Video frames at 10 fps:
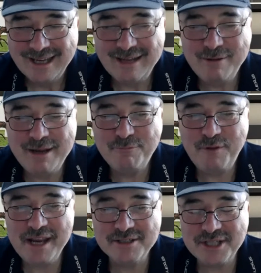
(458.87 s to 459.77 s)
In
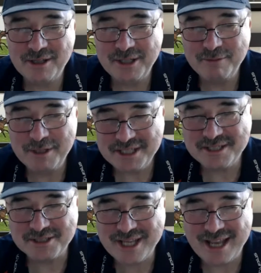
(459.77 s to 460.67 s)
fairness, Gelding, we did
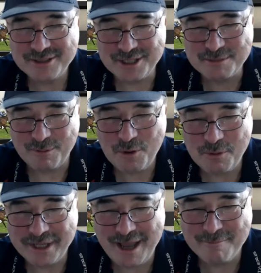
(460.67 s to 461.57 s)
discuss this
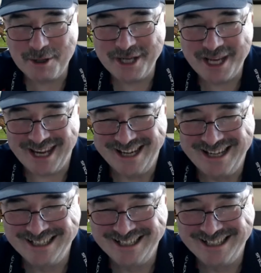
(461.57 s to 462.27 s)
before we came on air.